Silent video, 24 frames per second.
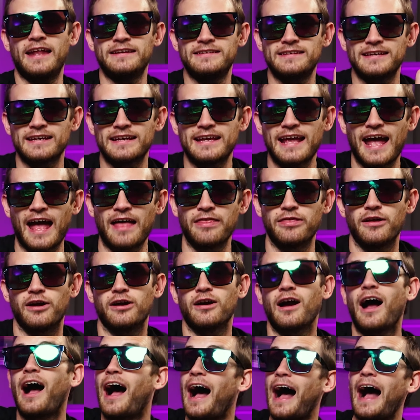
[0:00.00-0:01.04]
And
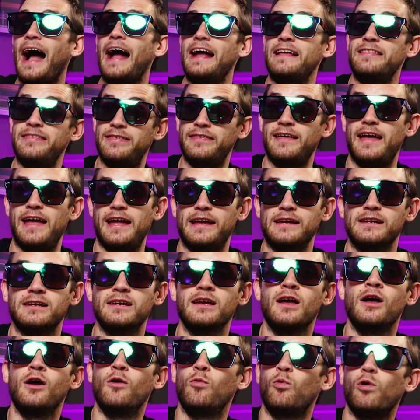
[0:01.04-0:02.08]
together, I
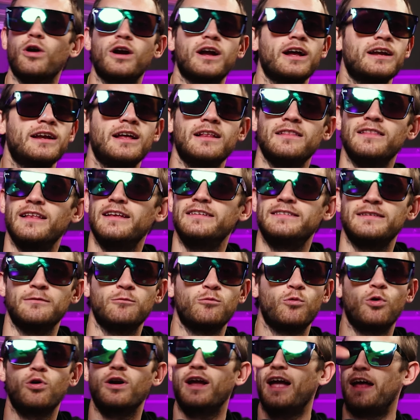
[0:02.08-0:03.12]
think we're going to
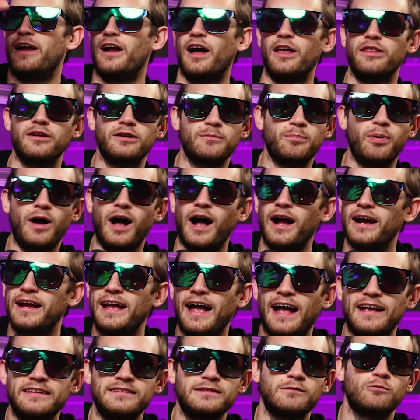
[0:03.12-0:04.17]
listen, we'll get other
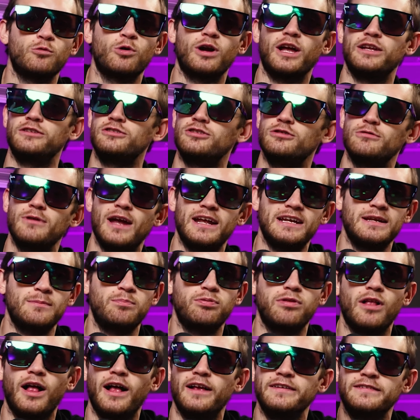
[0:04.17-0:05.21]
podcasts and we'll get 280
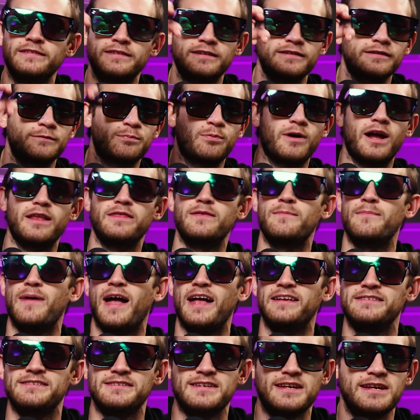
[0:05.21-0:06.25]
plus to spread the
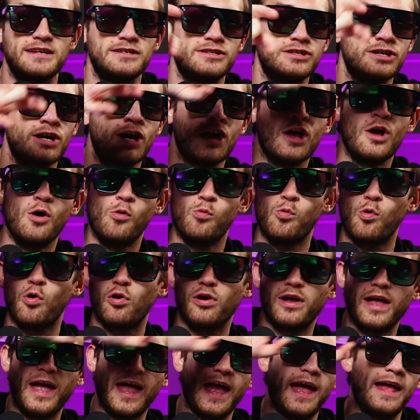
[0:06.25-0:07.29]
message.
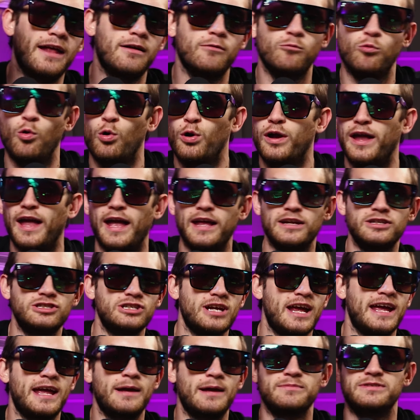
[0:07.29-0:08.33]
We'll get we'll get
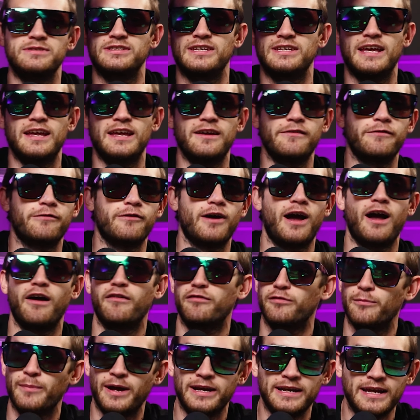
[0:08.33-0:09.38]
JMC for
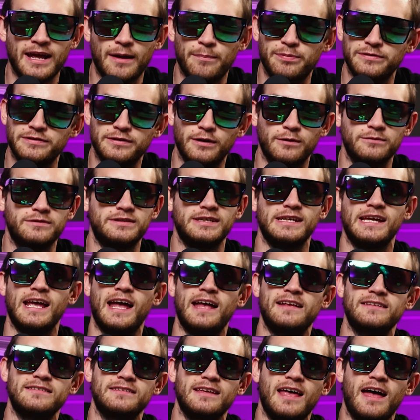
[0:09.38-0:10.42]
however many episodes he
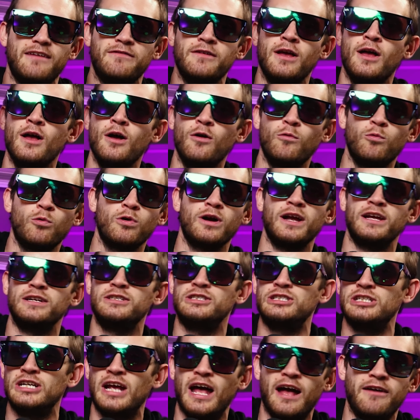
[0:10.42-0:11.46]
has left. We'll get
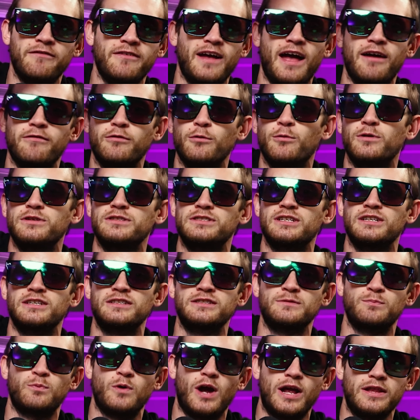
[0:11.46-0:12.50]
Jeff. Everyone's going to
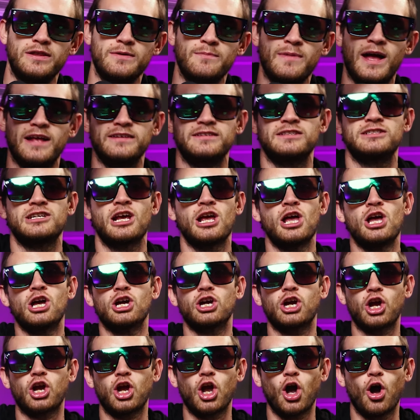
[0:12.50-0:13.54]
spread the message.
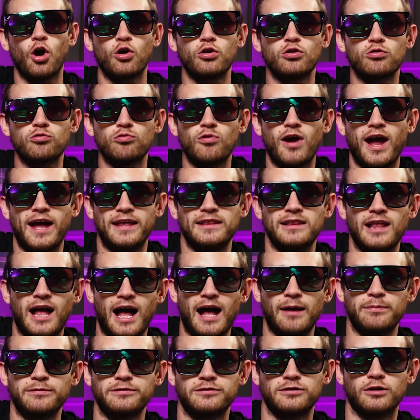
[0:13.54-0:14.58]
Go to Red
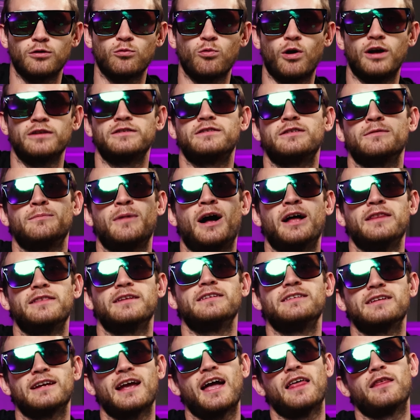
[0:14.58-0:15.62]
Lobster once a month
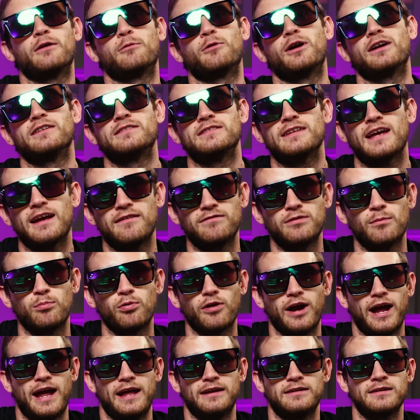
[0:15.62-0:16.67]
and together we're going to save the
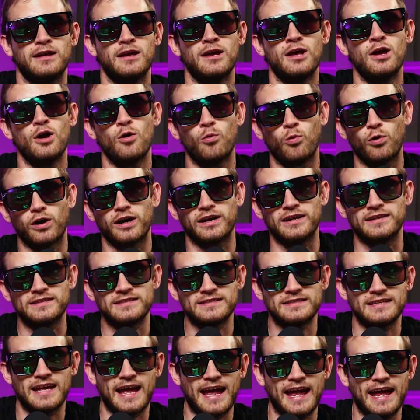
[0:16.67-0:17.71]
brand. We're going to
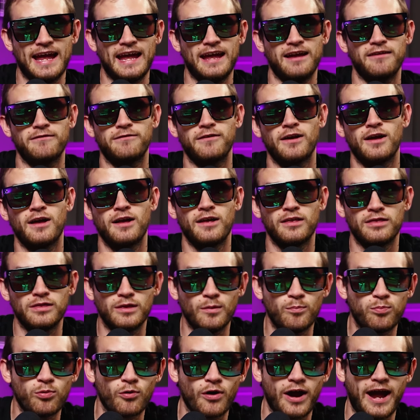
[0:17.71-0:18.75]
save
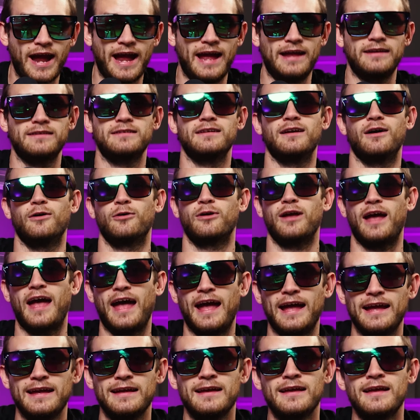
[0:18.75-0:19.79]
the brand,
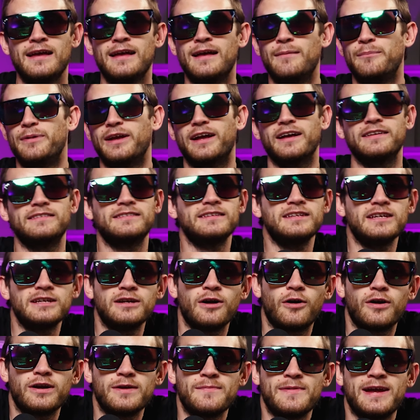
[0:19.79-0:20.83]
okay? Because you
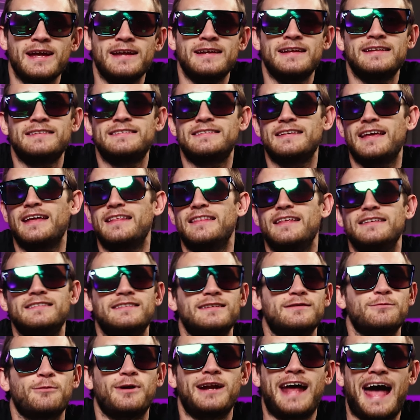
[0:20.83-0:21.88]
know what I mean? It's this
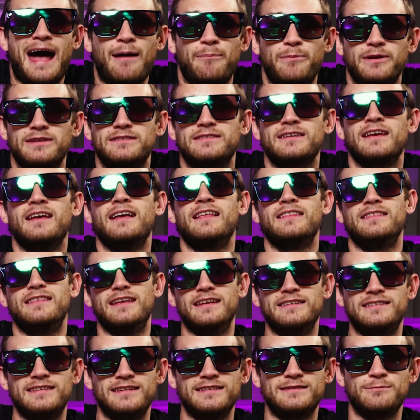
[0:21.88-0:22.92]
is what happens.
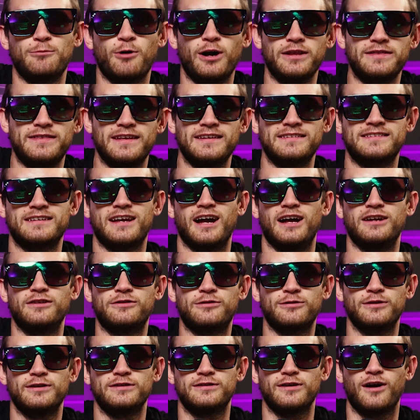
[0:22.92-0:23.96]
This is what this
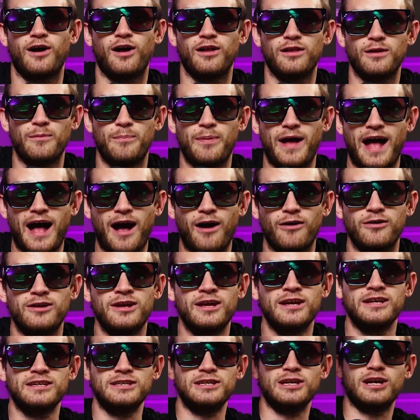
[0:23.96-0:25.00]
country's all about.
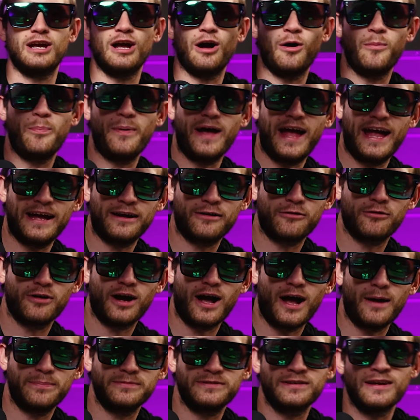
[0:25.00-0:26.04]
You go
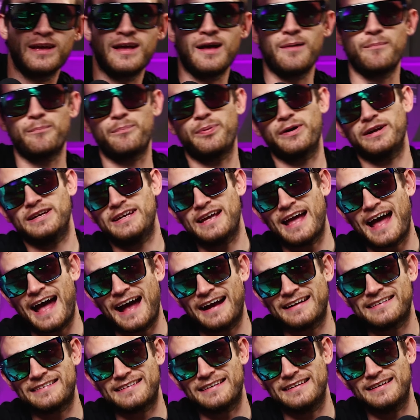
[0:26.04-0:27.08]
bankrupt, but you
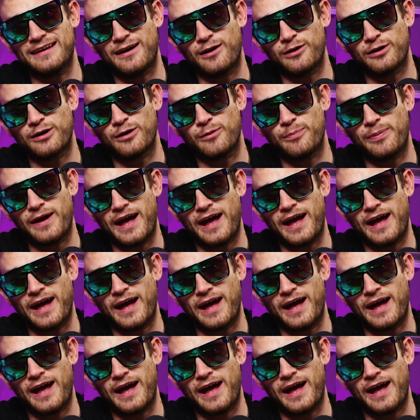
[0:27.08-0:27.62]
actually don't go